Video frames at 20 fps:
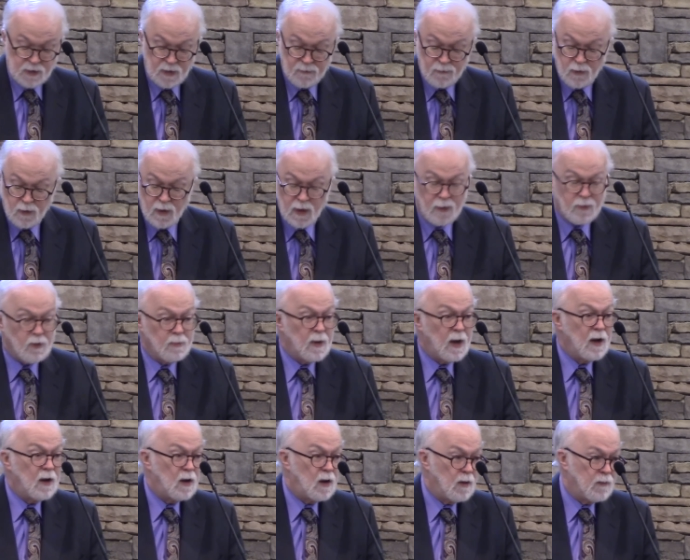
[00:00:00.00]
And if you come to
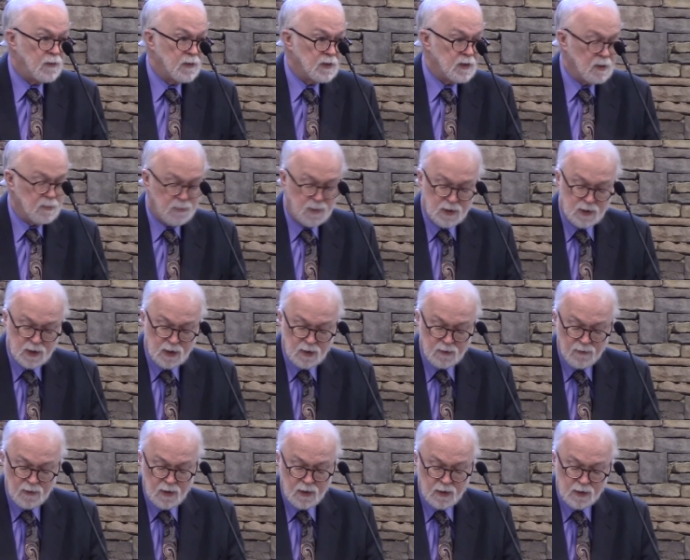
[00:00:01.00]
my office at Beeson
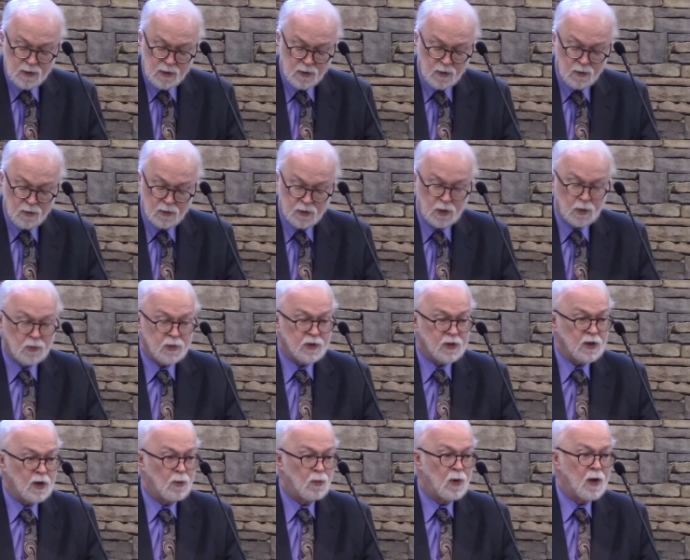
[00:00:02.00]
Divinity School, you will
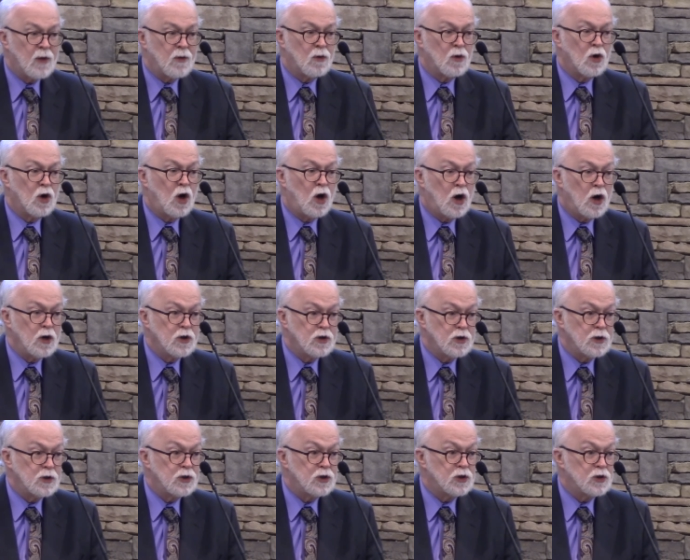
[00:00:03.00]
see a rather
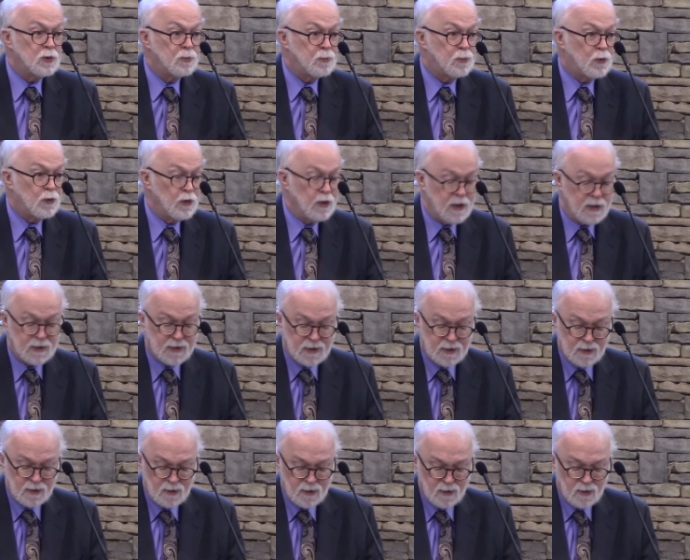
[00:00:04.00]
largish print
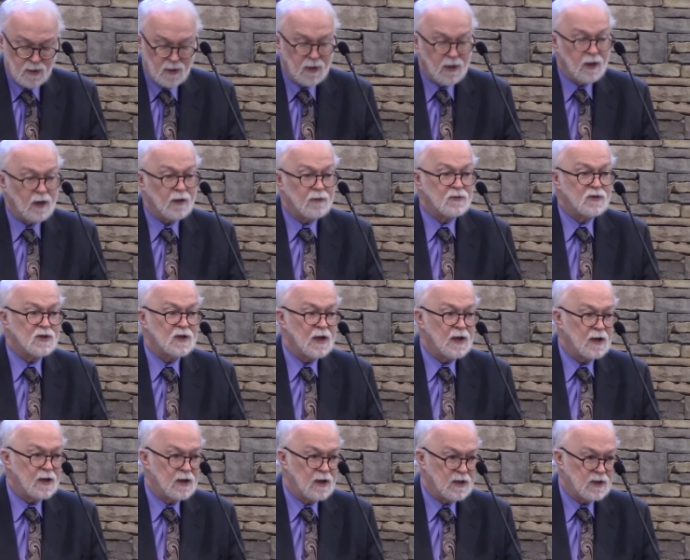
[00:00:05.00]
of
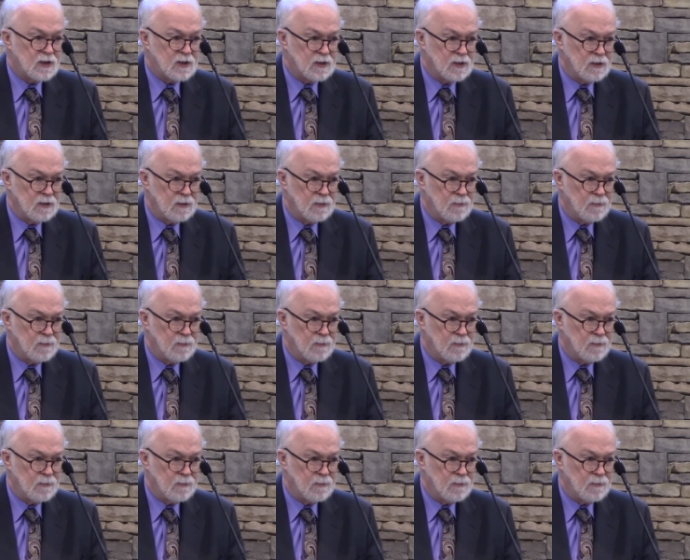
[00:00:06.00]
St. Augustine.